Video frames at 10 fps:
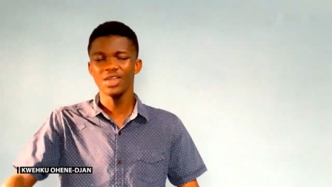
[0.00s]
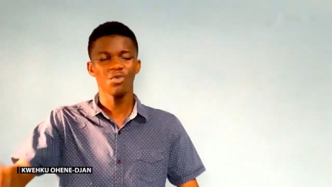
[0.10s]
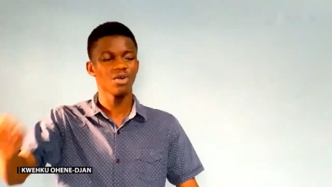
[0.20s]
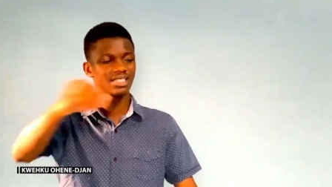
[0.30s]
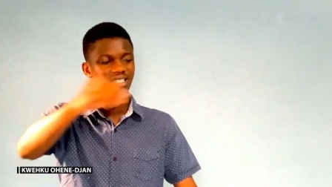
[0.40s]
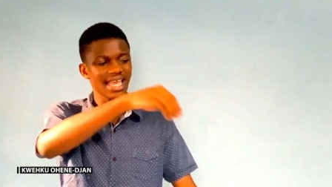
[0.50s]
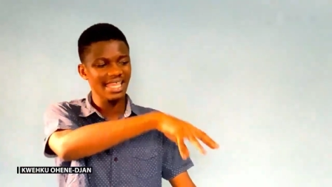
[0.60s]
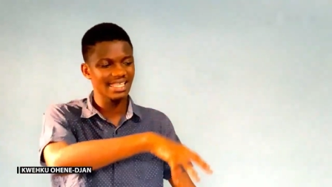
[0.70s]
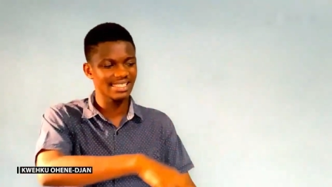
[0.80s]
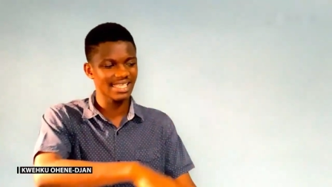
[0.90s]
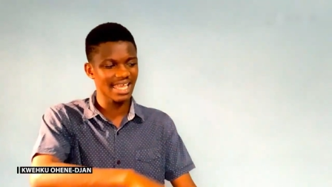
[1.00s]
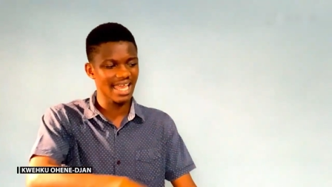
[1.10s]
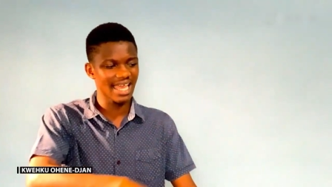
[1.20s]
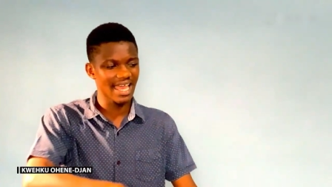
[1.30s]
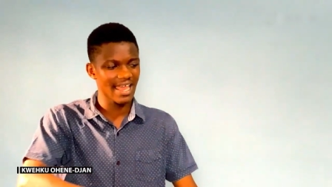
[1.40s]
there at the time,
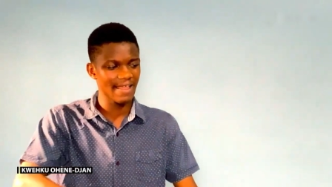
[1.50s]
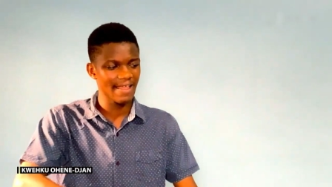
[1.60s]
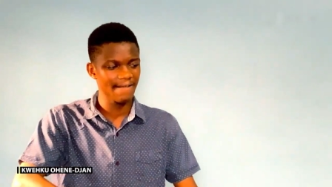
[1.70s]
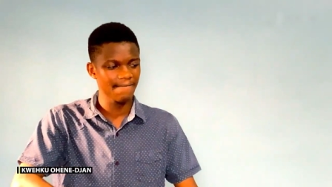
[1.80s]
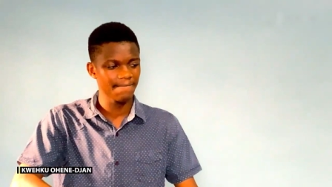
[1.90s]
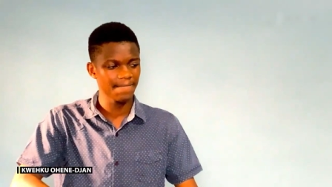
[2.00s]
you will know